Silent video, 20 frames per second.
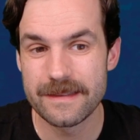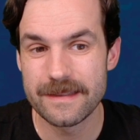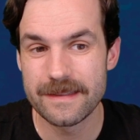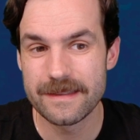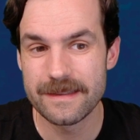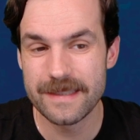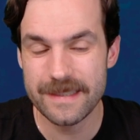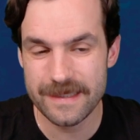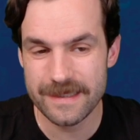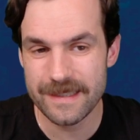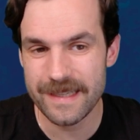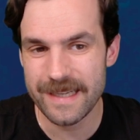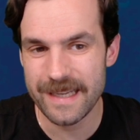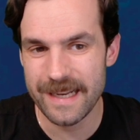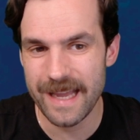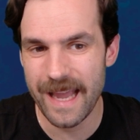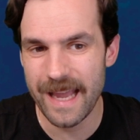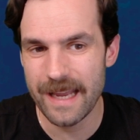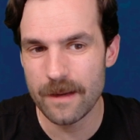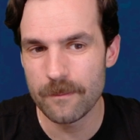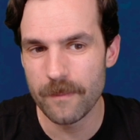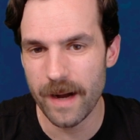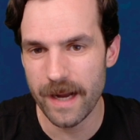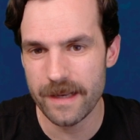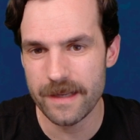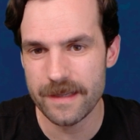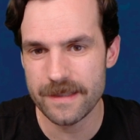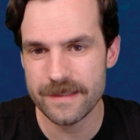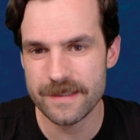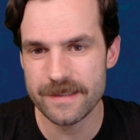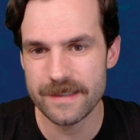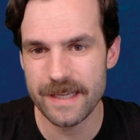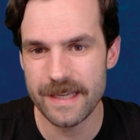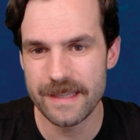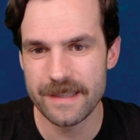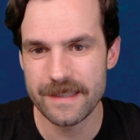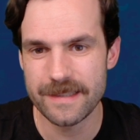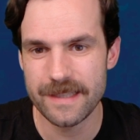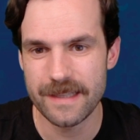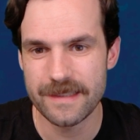this is like an A- in
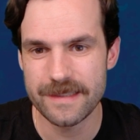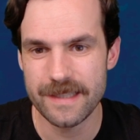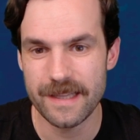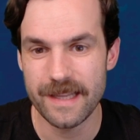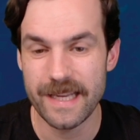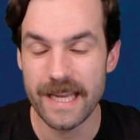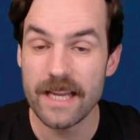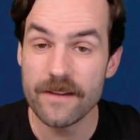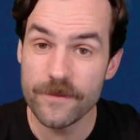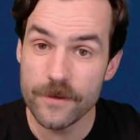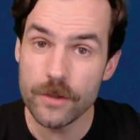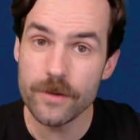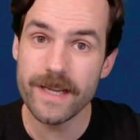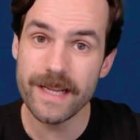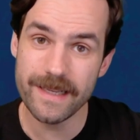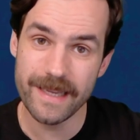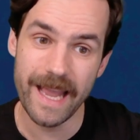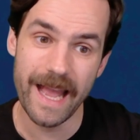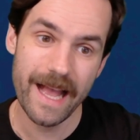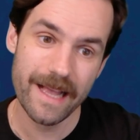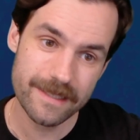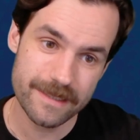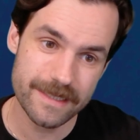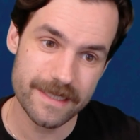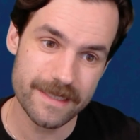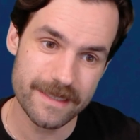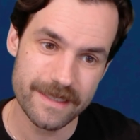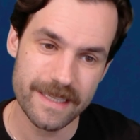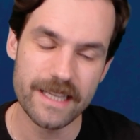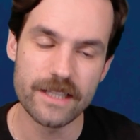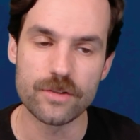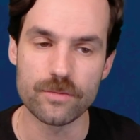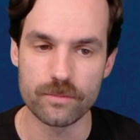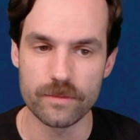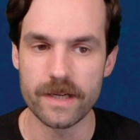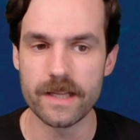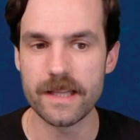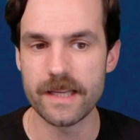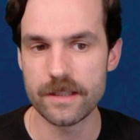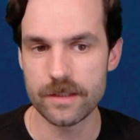the sense that, like, if you can cast it, it's
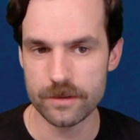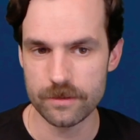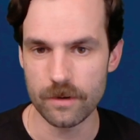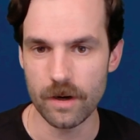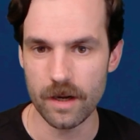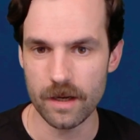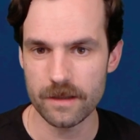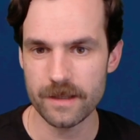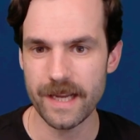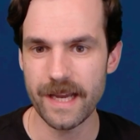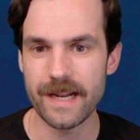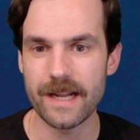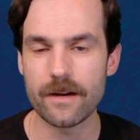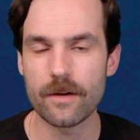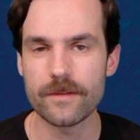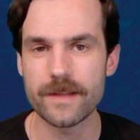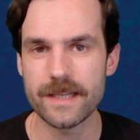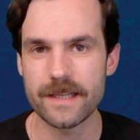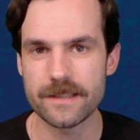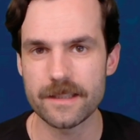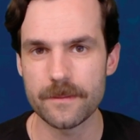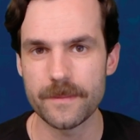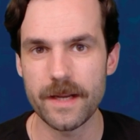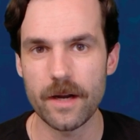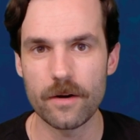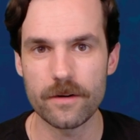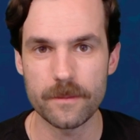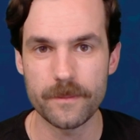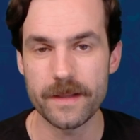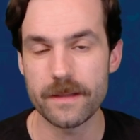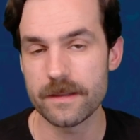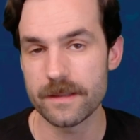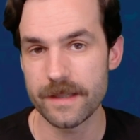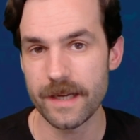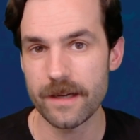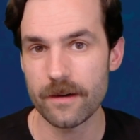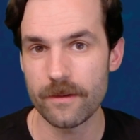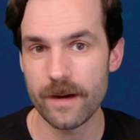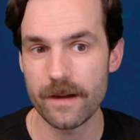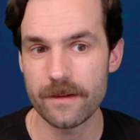really strong, and I don't think it's going to be hard to build a
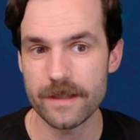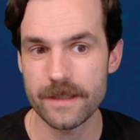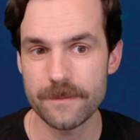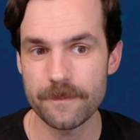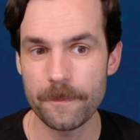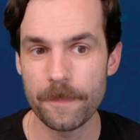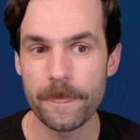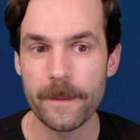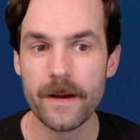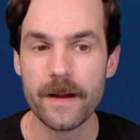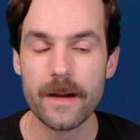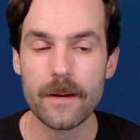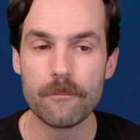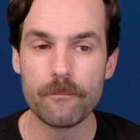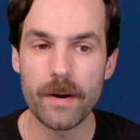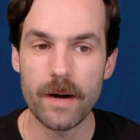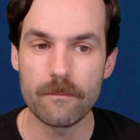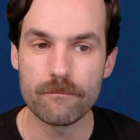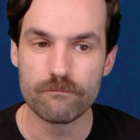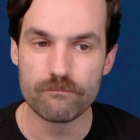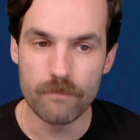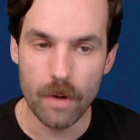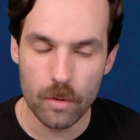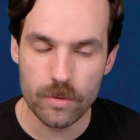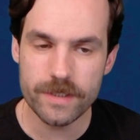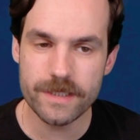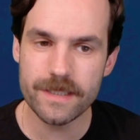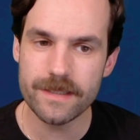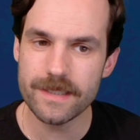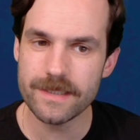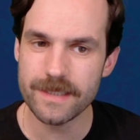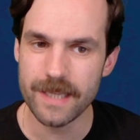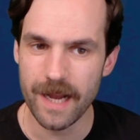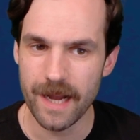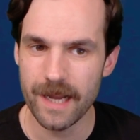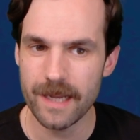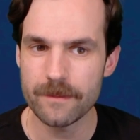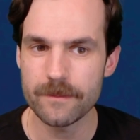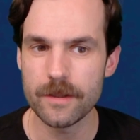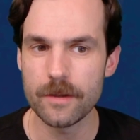deck around it. But most of the
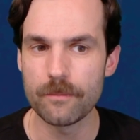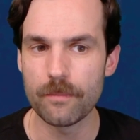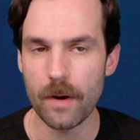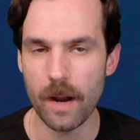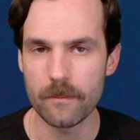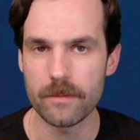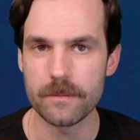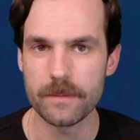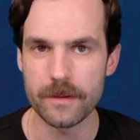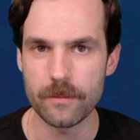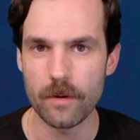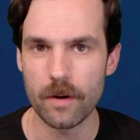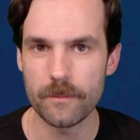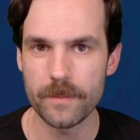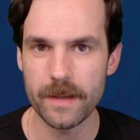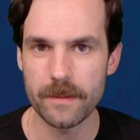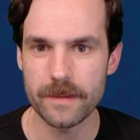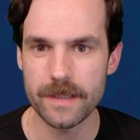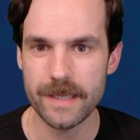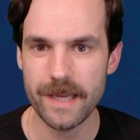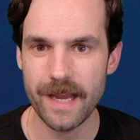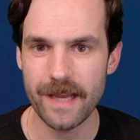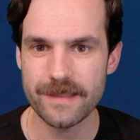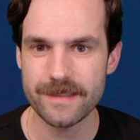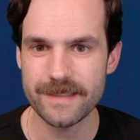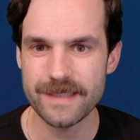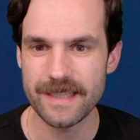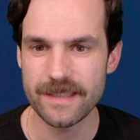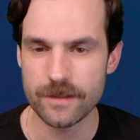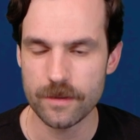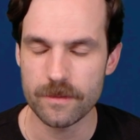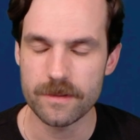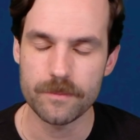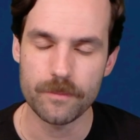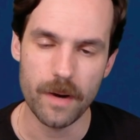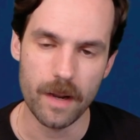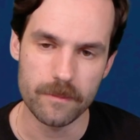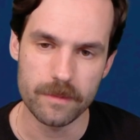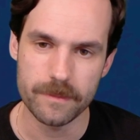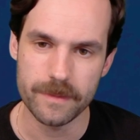time, you probably won't be able to cast it, and so it's
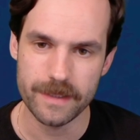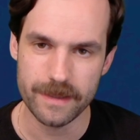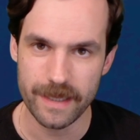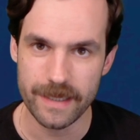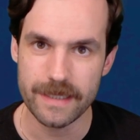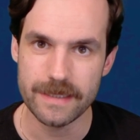probably like a